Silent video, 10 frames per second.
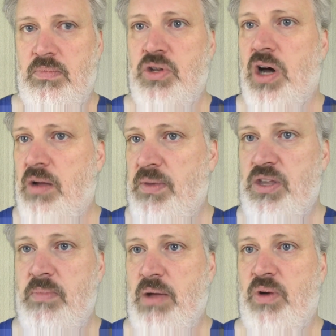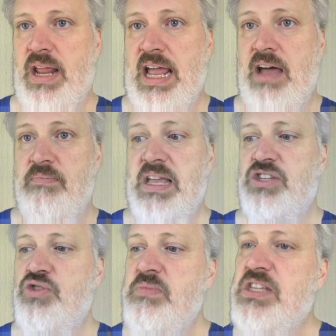dogma you might want to have
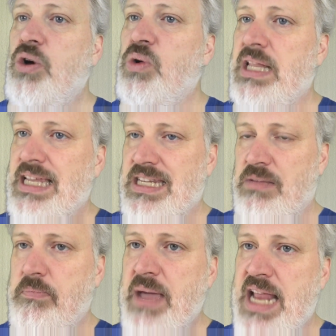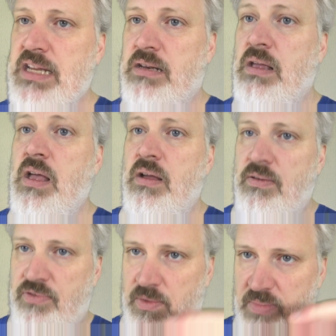because you'd be totally independent
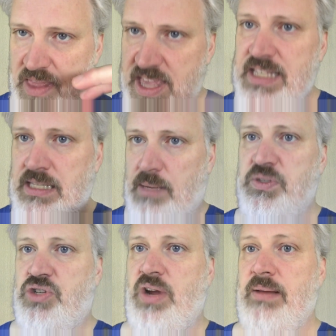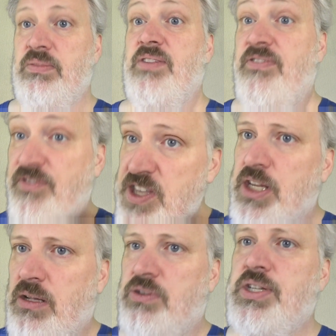from this substrate, the
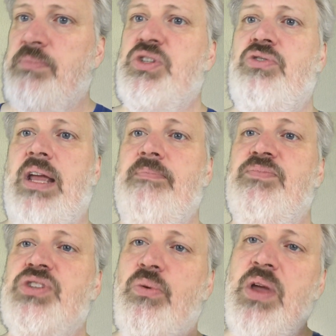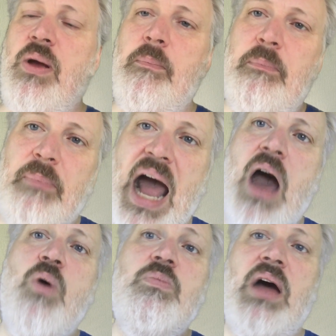physical substrate. So we are
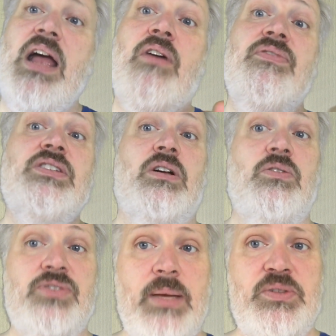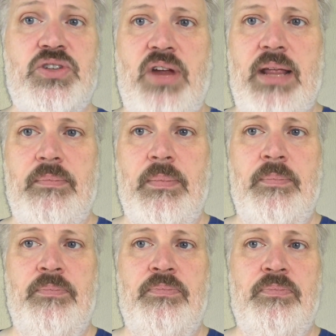bound by our physical substrate
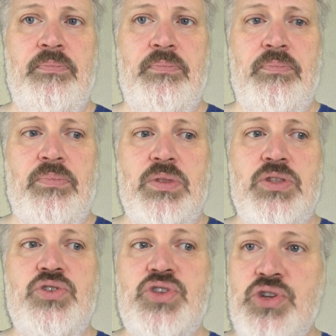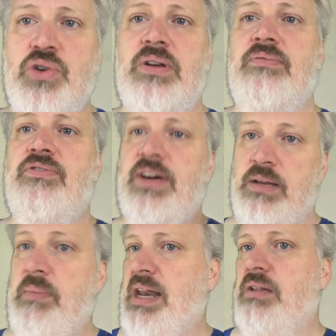to certain
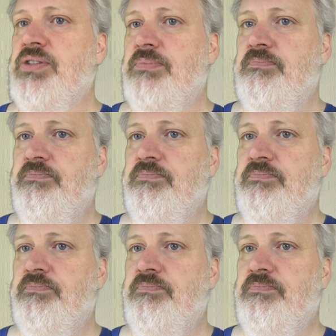fundamentals.